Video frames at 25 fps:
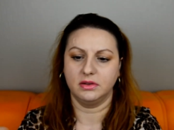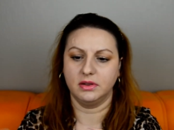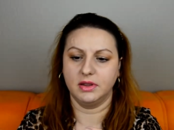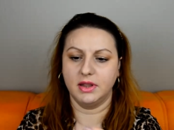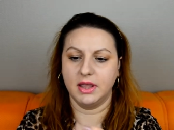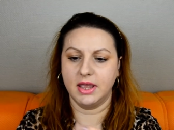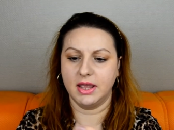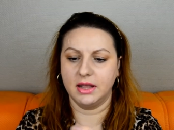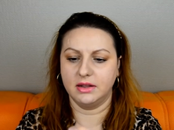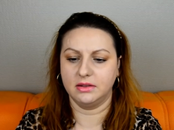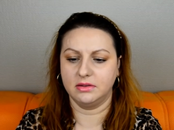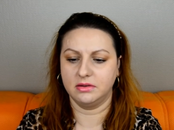
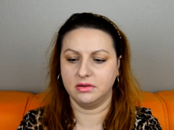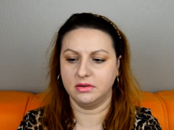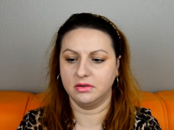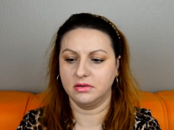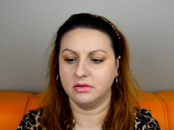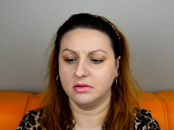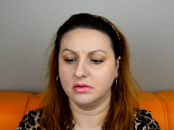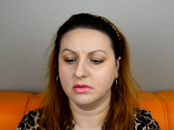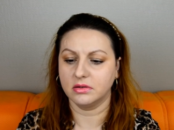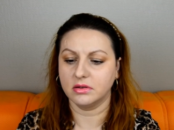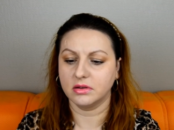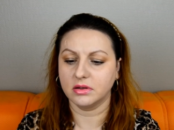that
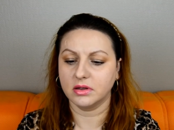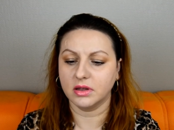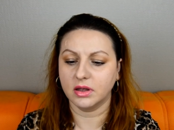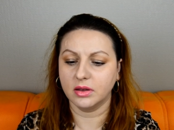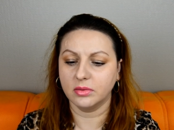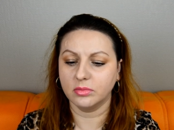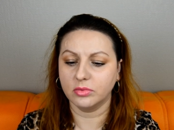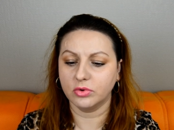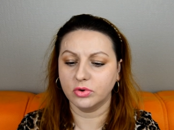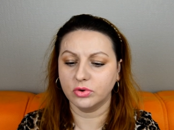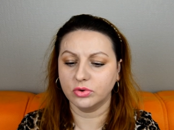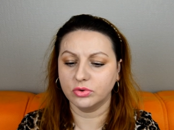
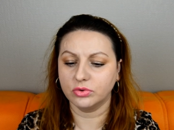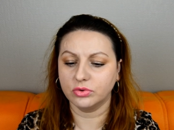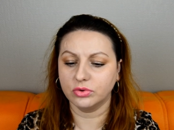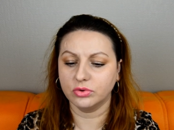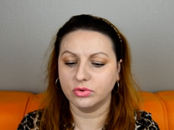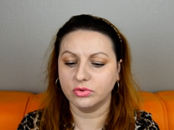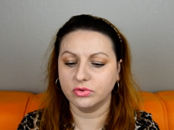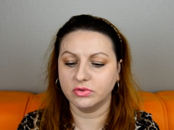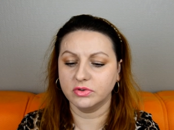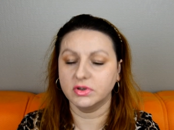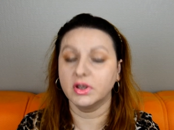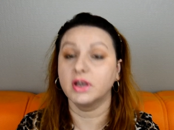I'm going to
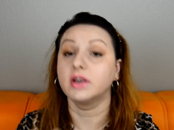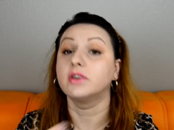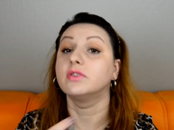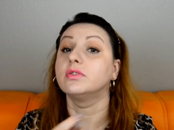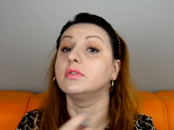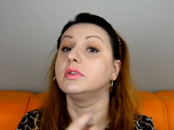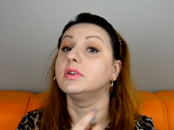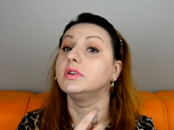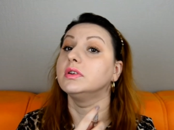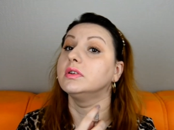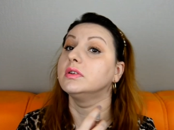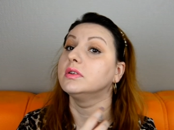use
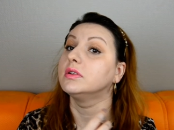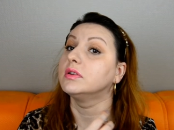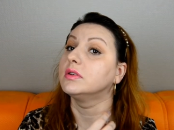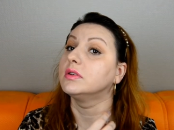actually